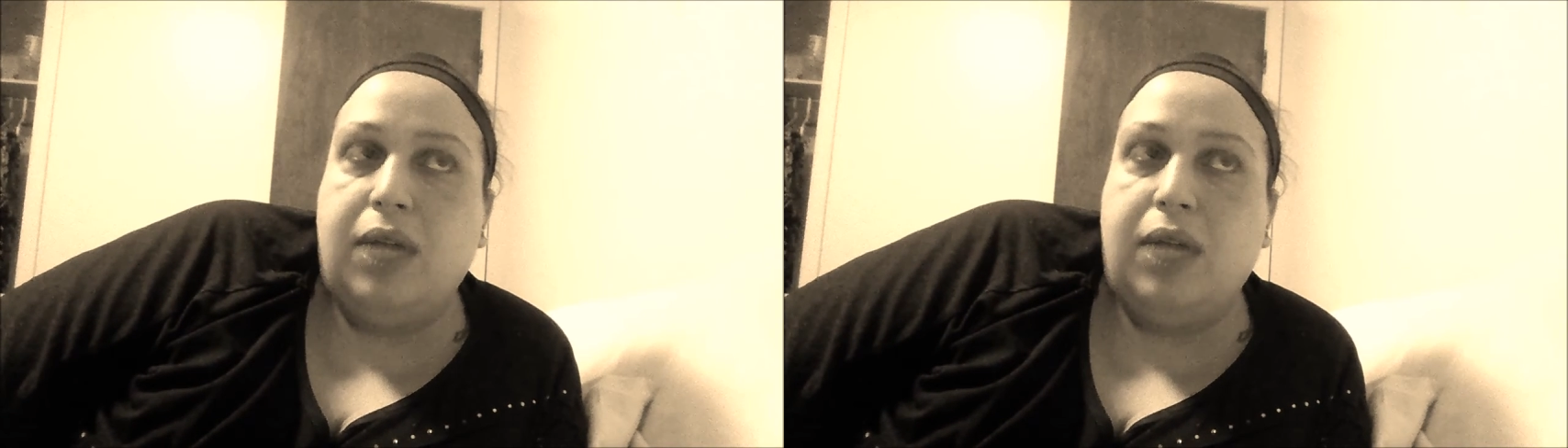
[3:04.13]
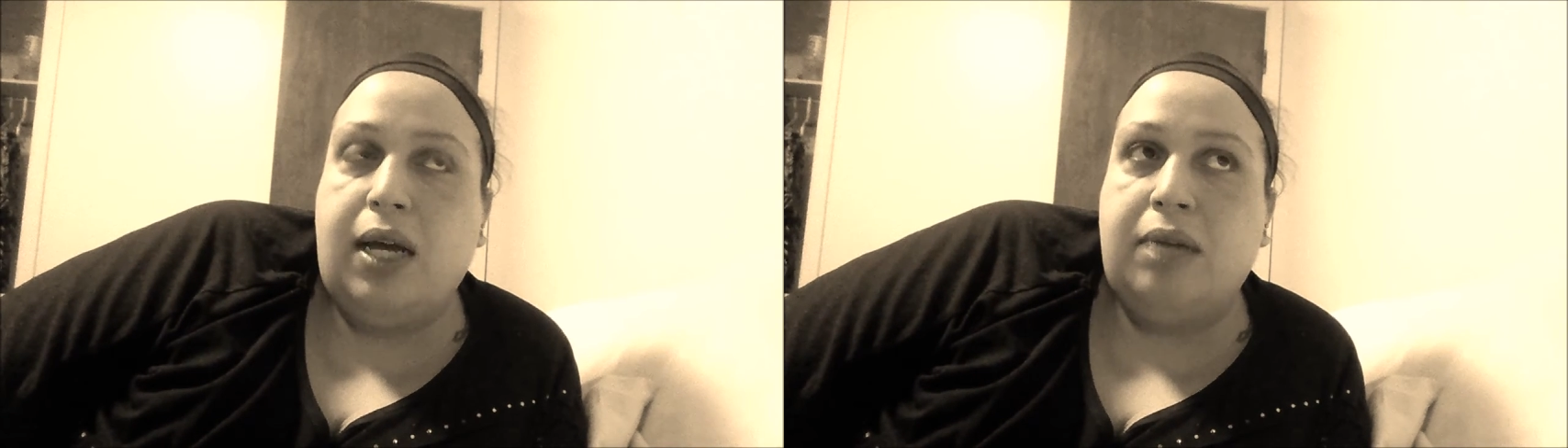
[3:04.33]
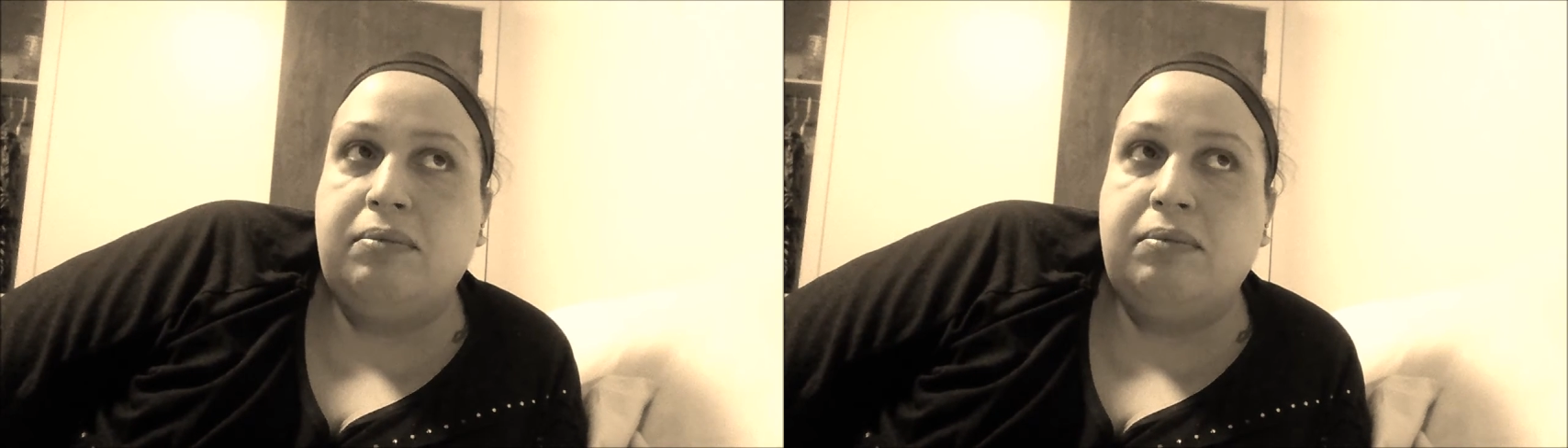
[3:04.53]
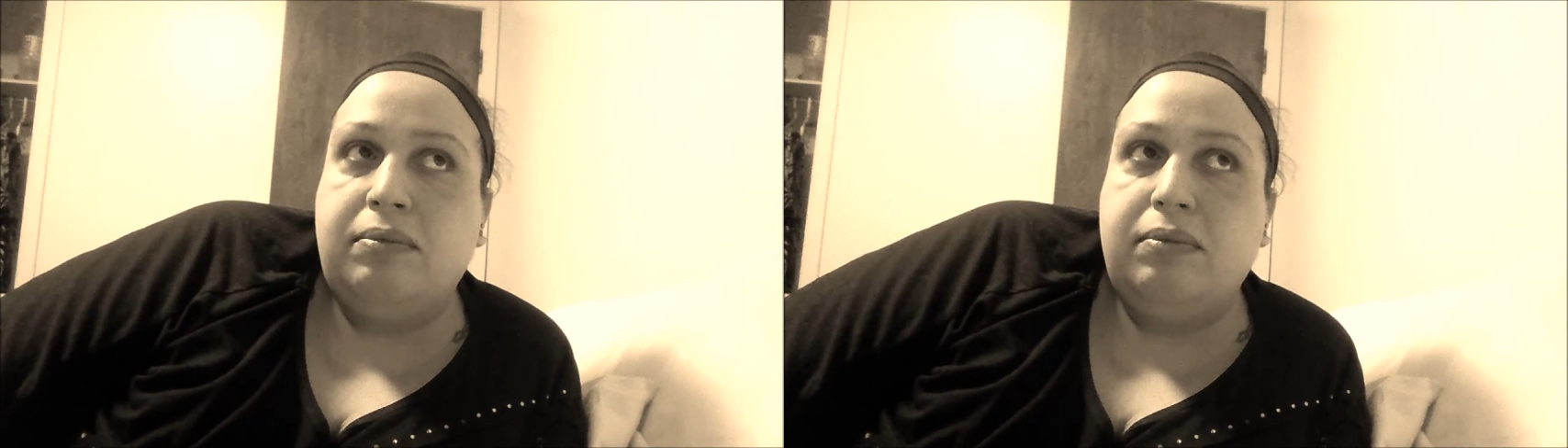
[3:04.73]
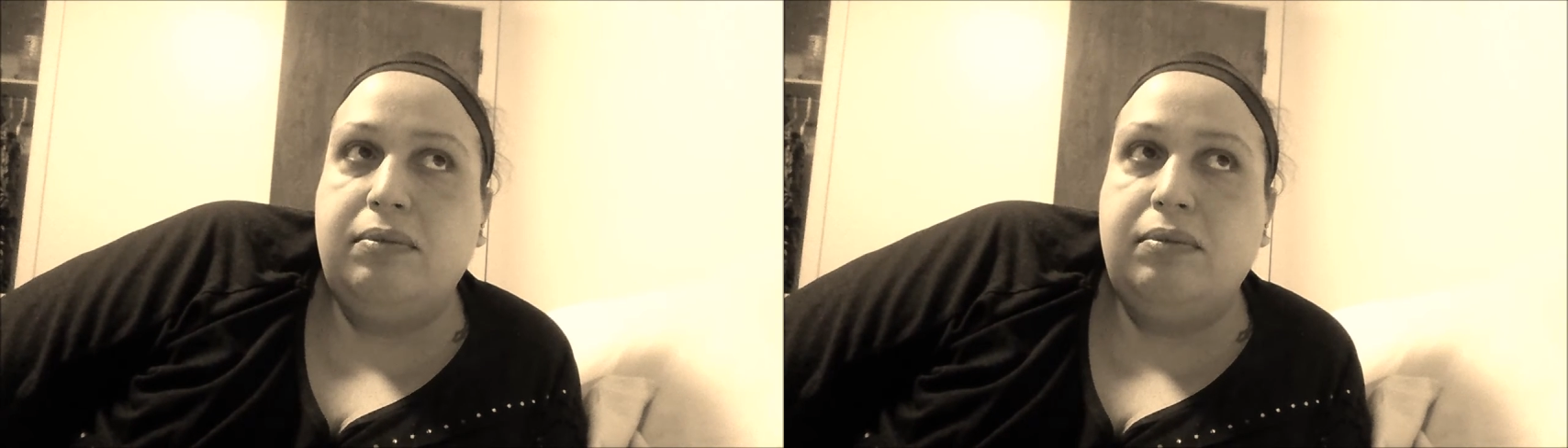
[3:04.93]

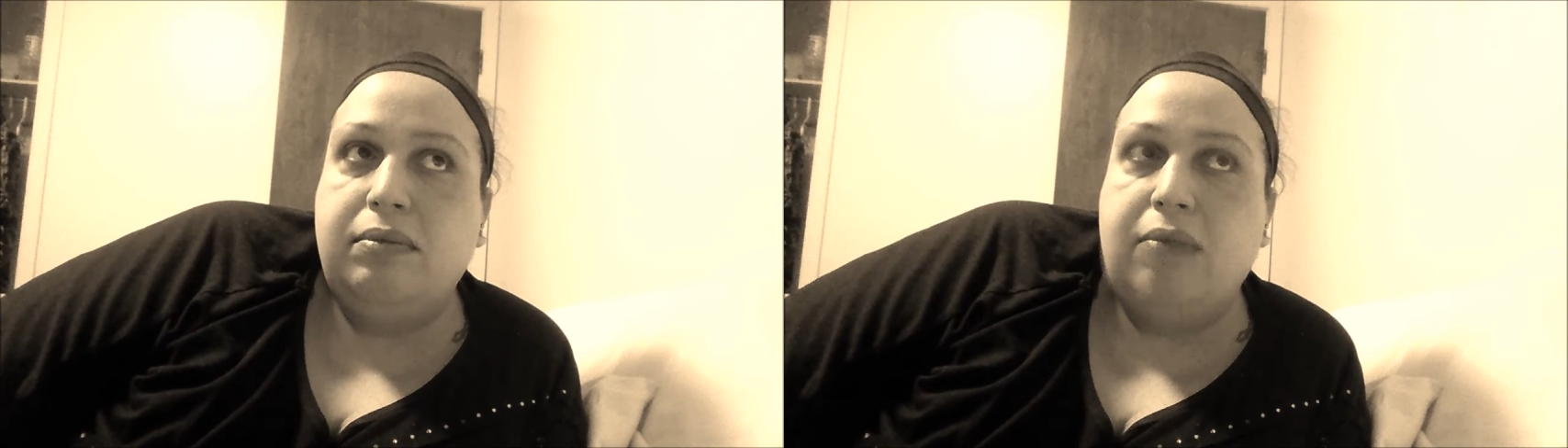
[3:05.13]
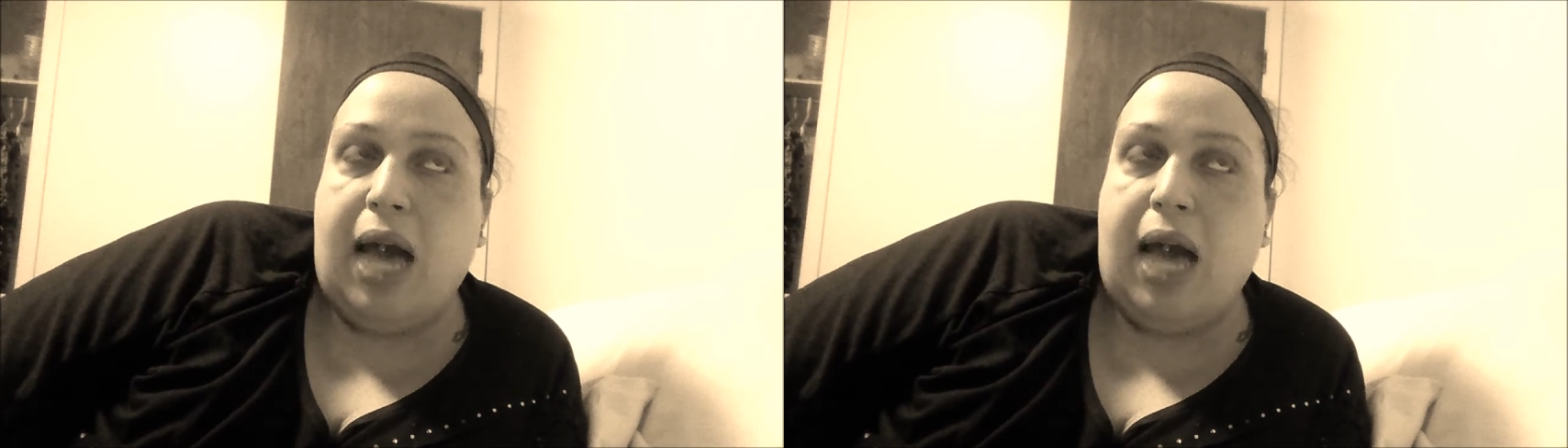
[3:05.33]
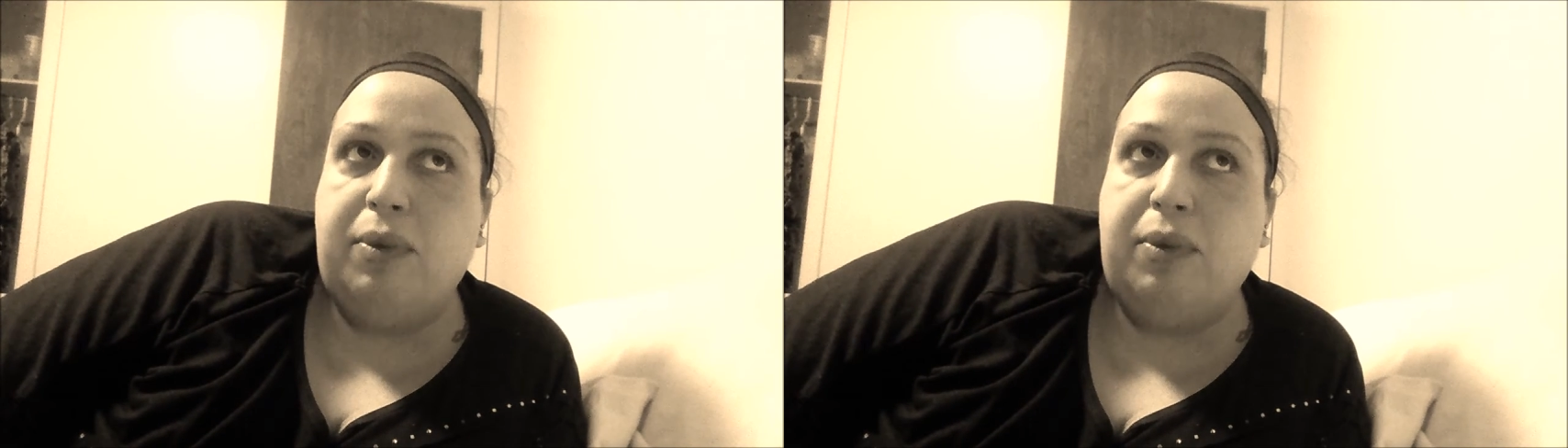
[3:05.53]
I